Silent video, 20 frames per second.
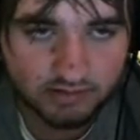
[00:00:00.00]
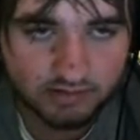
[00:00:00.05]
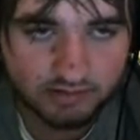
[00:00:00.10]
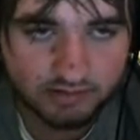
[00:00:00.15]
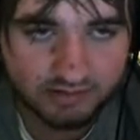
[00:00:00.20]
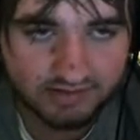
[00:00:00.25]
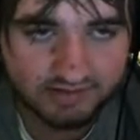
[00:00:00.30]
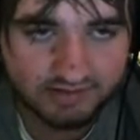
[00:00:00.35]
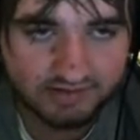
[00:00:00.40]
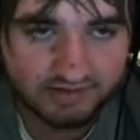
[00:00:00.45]

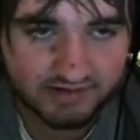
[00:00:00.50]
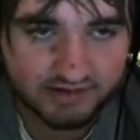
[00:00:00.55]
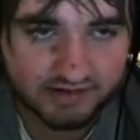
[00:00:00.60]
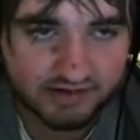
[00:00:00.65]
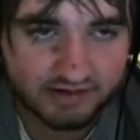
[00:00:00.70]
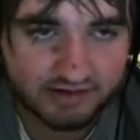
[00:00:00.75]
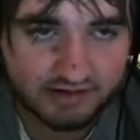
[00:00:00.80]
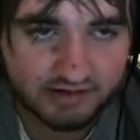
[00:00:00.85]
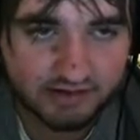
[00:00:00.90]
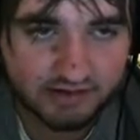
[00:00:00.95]
Let's
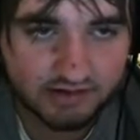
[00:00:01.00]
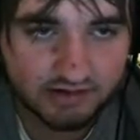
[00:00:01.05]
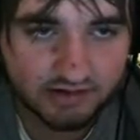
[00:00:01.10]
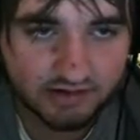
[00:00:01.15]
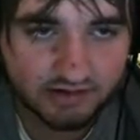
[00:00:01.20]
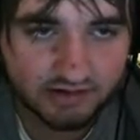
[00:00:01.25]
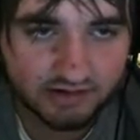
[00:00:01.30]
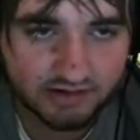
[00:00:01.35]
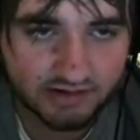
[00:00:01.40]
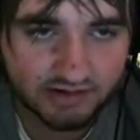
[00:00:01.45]
see.
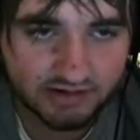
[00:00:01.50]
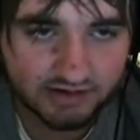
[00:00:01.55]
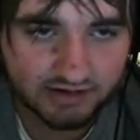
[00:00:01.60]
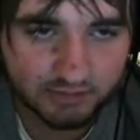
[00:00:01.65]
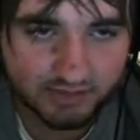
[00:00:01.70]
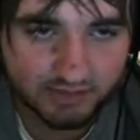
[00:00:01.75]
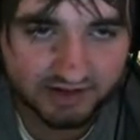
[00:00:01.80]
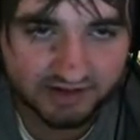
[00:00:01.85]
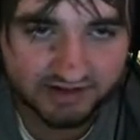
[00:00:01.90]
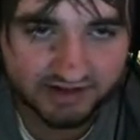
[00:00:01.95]
Because
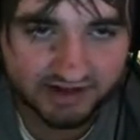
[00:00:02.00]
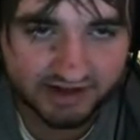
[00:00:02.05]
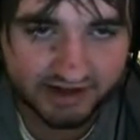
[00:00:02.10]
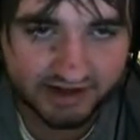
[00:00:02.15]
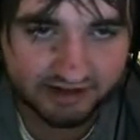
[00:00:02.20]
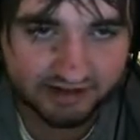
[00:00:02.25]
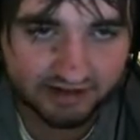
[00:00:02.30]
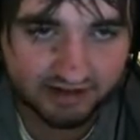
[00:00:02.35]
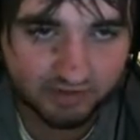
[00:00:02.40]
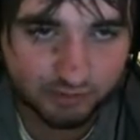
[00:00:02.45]
we can take out this